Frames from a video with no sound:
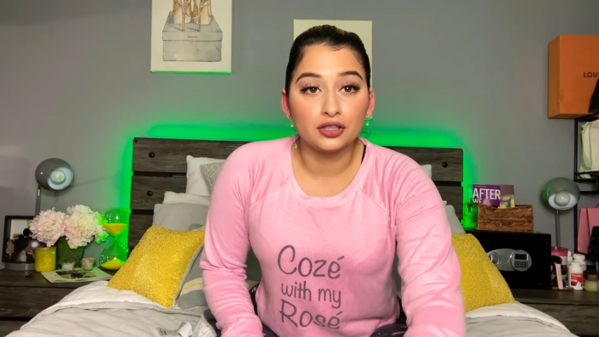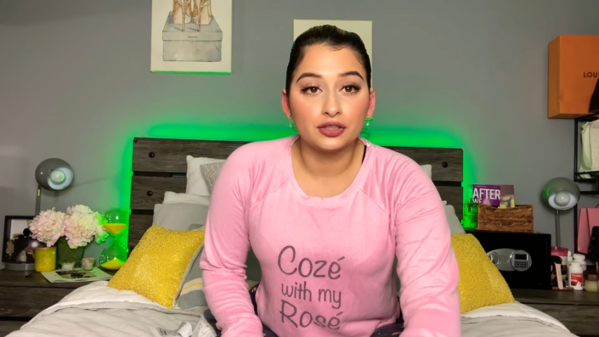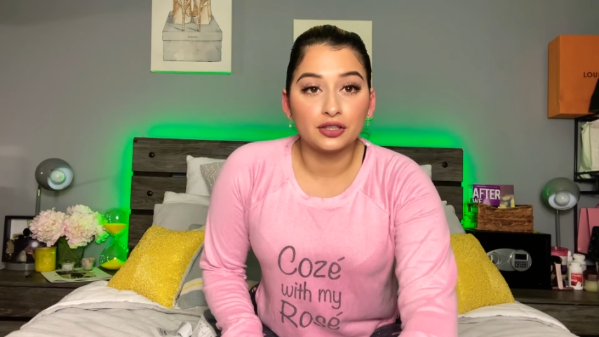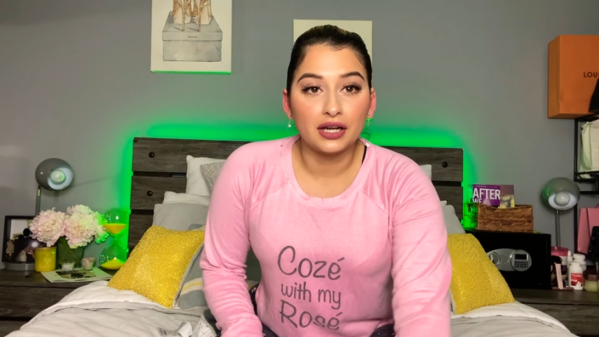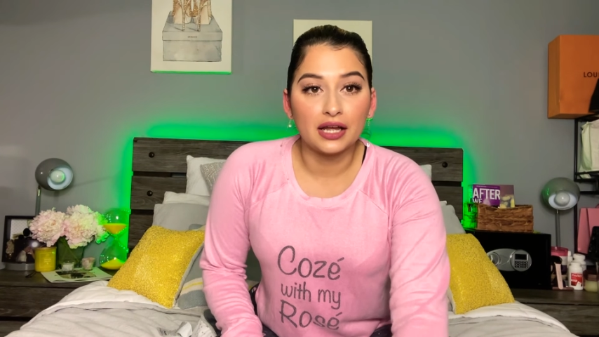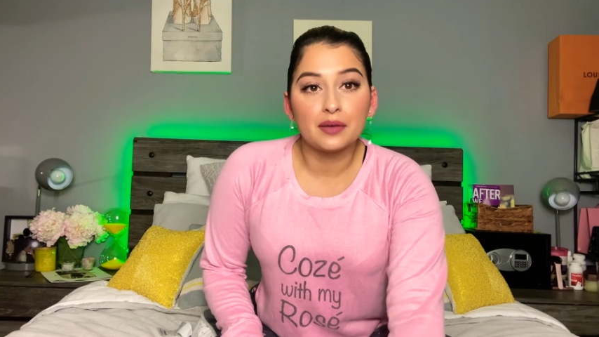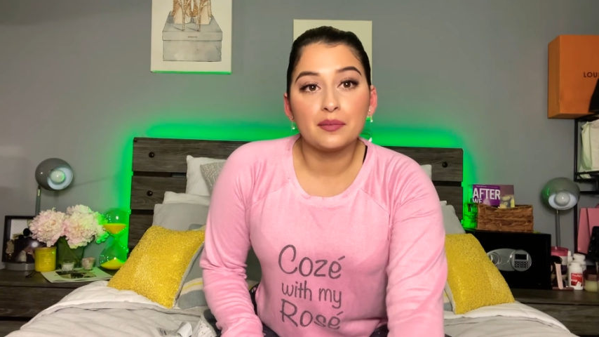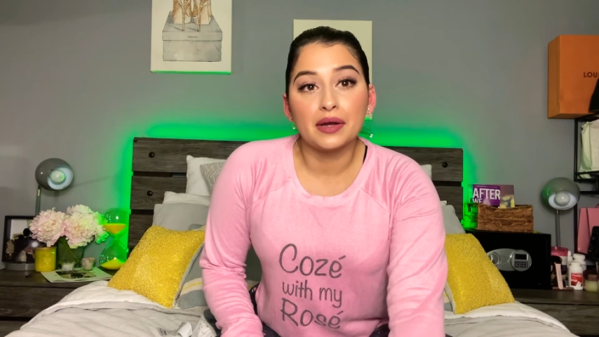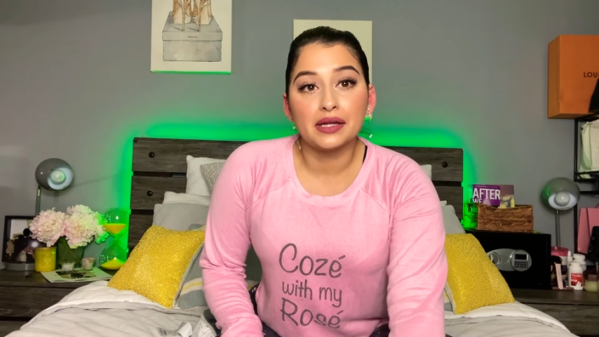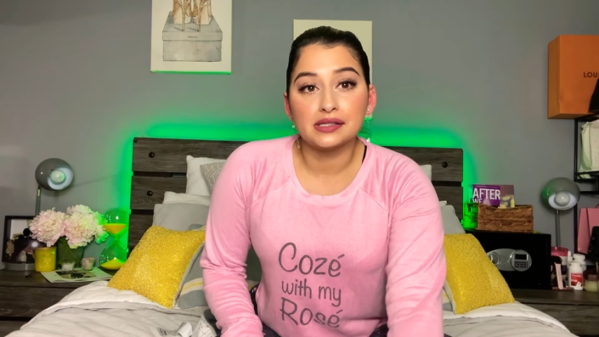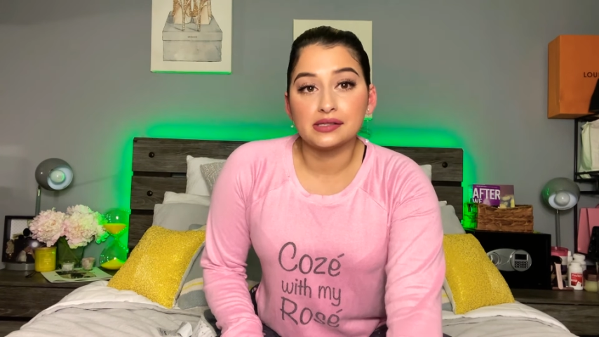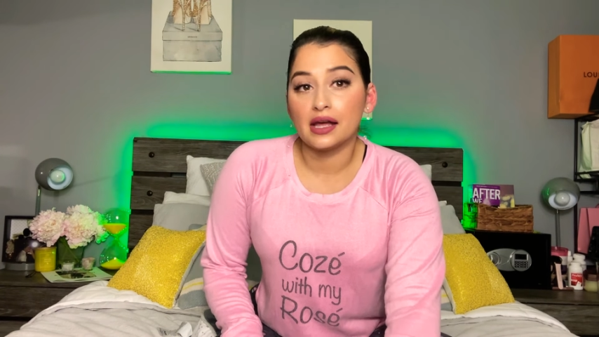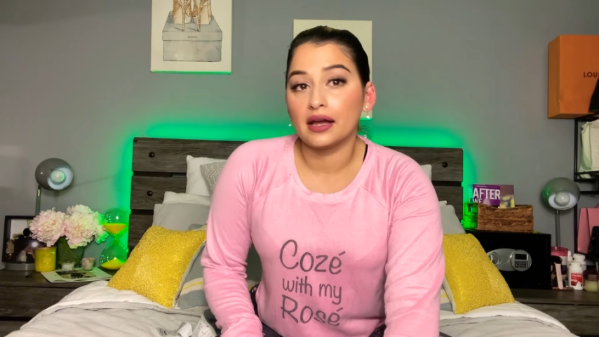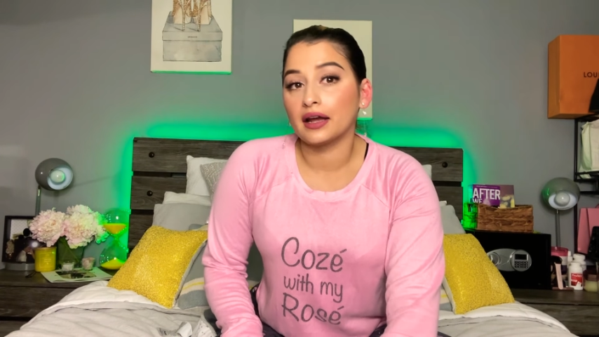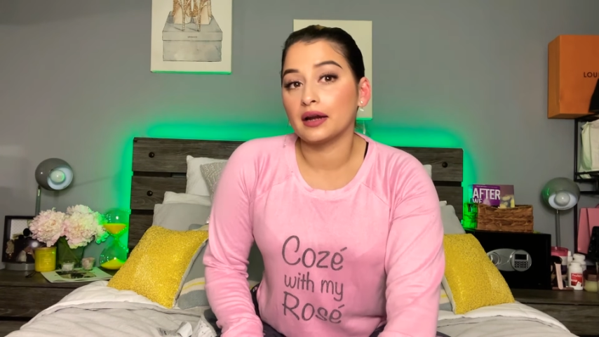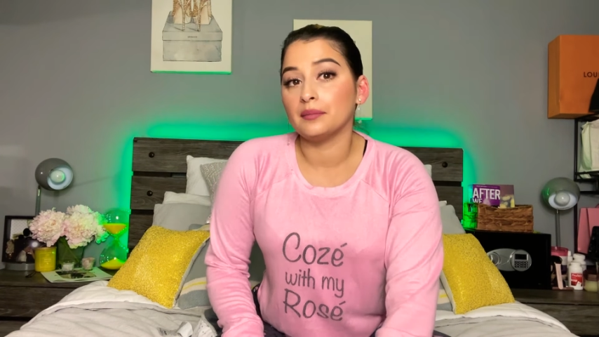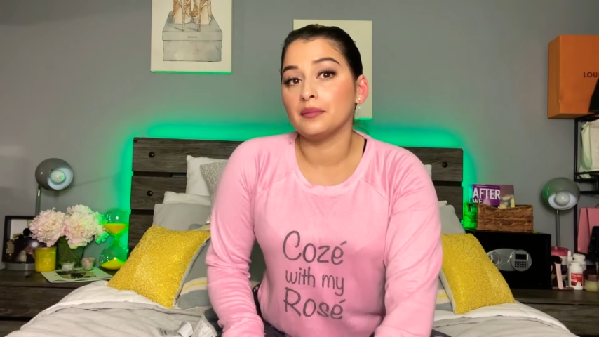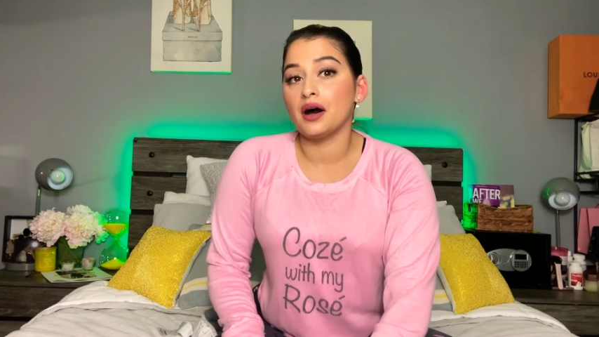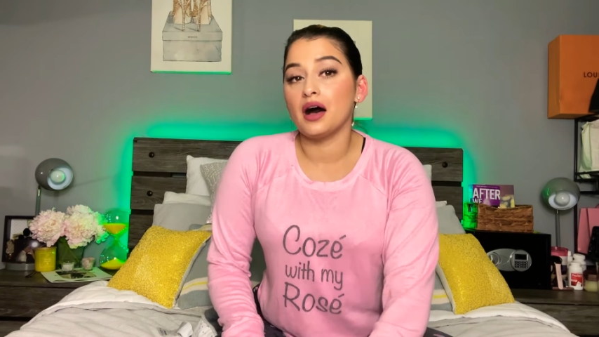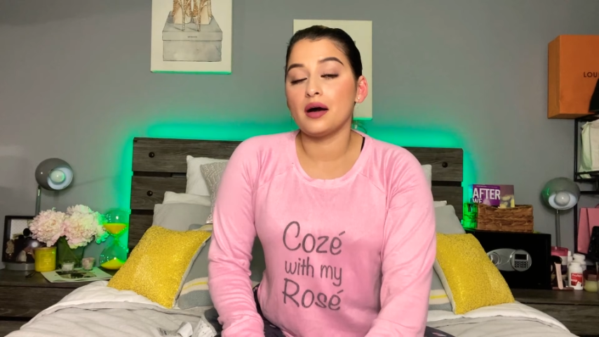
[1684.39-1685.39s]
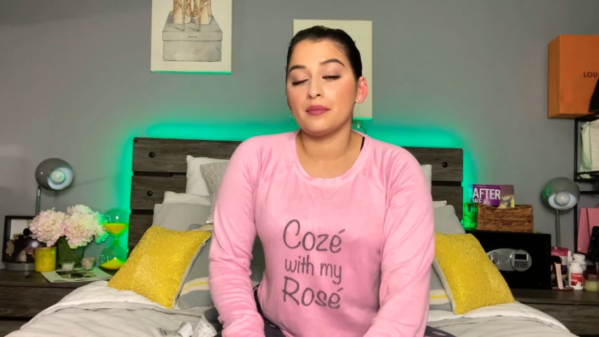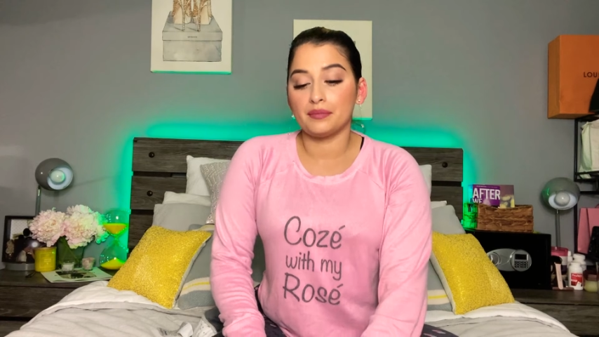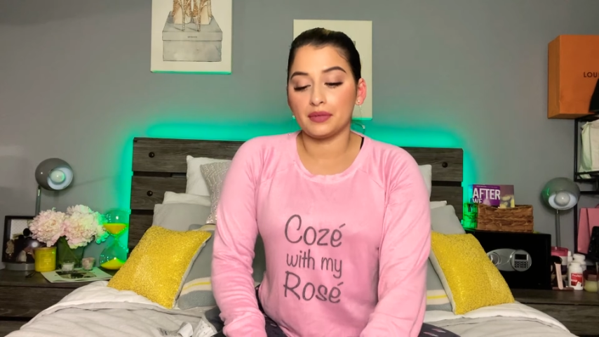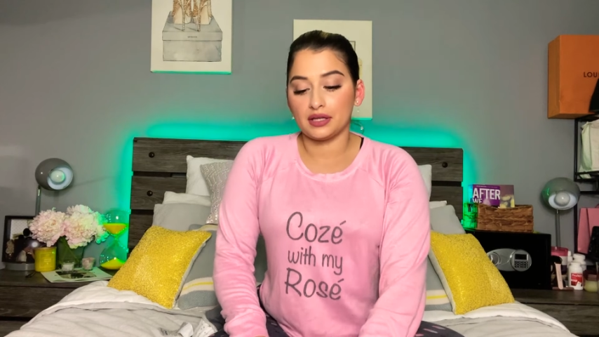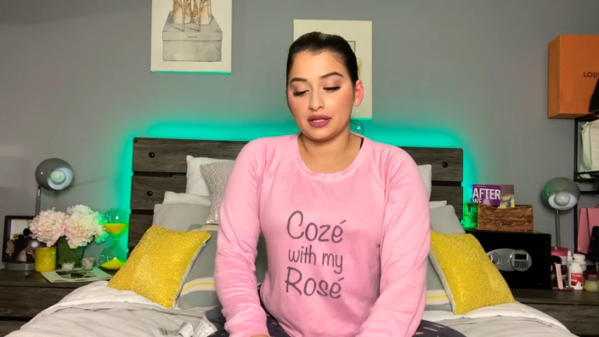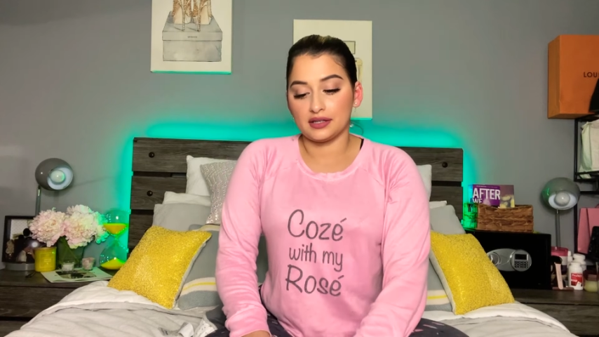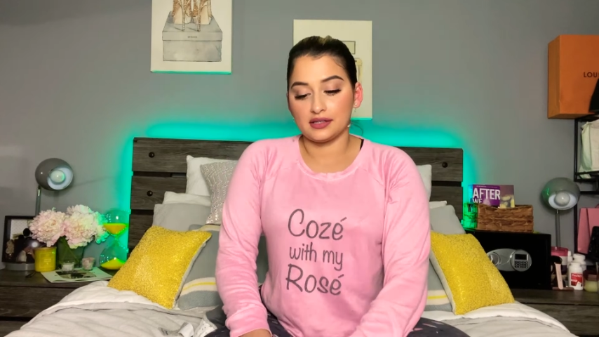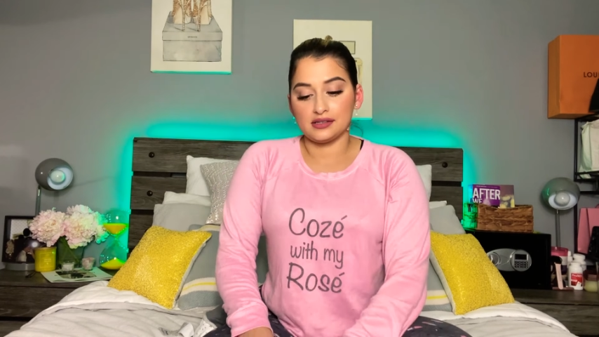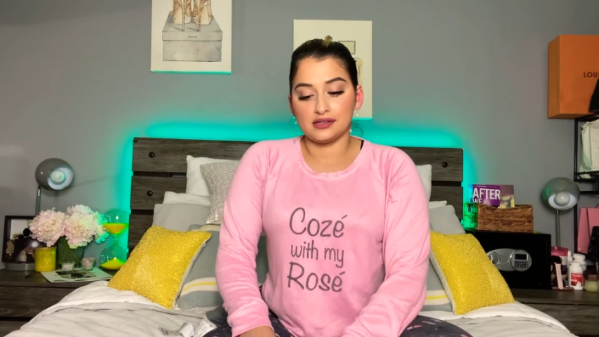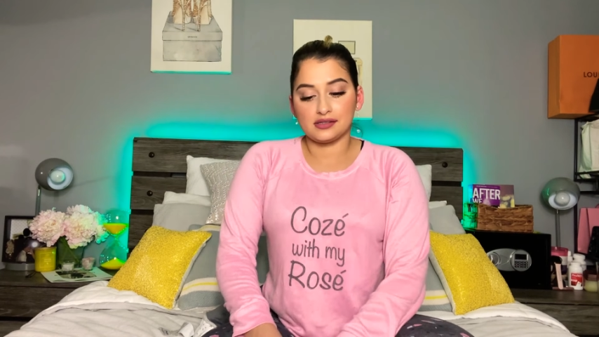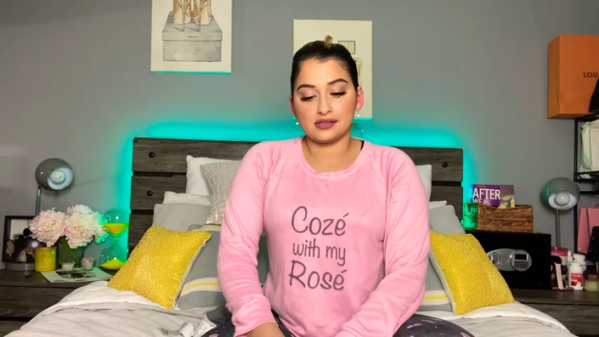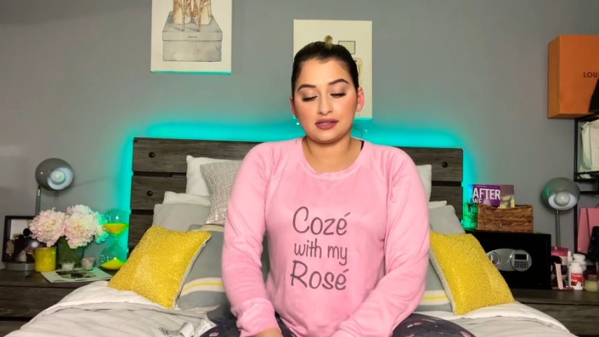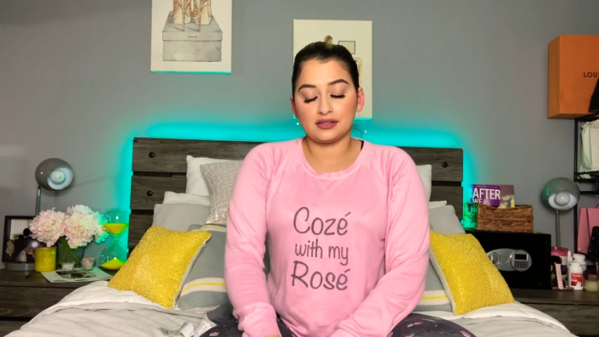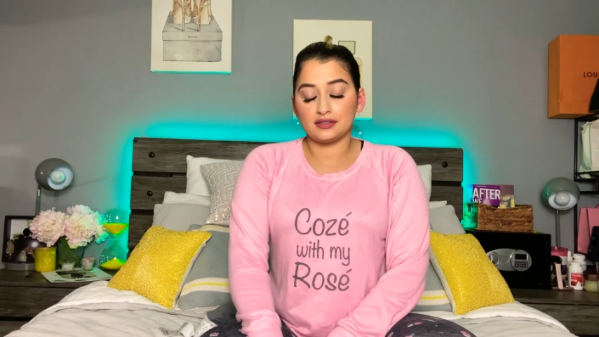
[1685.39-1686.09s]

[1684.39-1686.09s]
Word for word: her like my second mom because